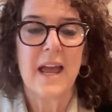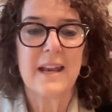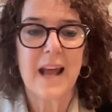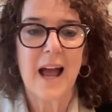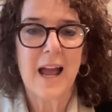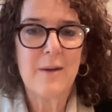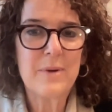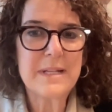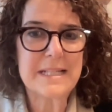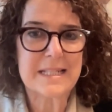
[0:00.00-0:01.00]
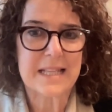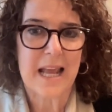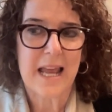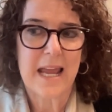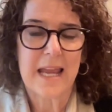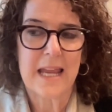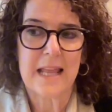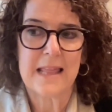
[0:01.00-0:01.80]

And I would say